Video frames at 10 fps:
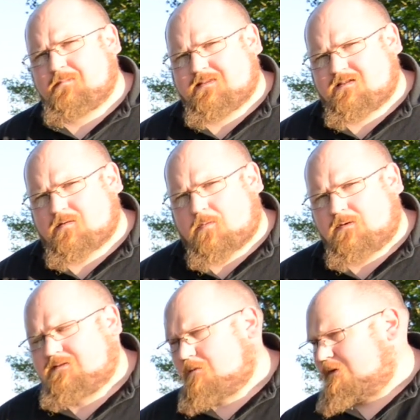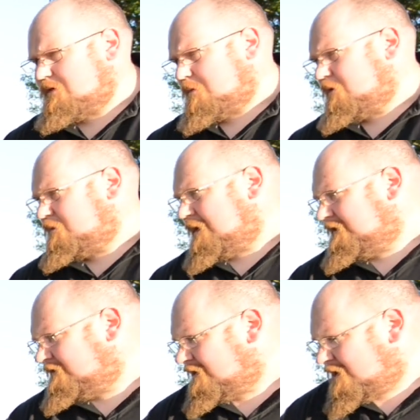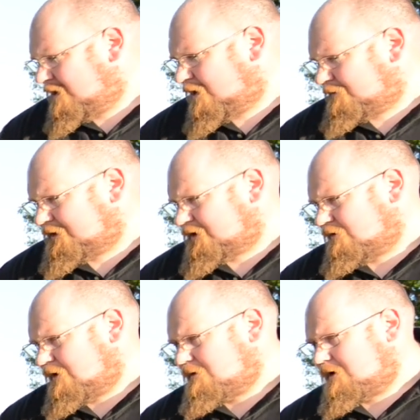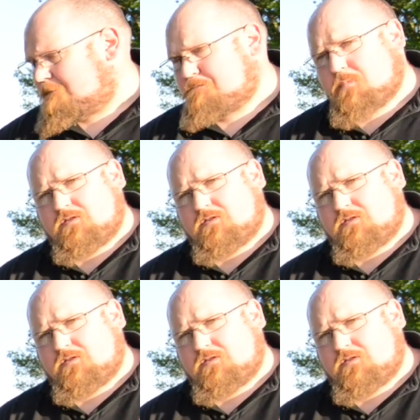bit disappointed with the boot space of the Corolla,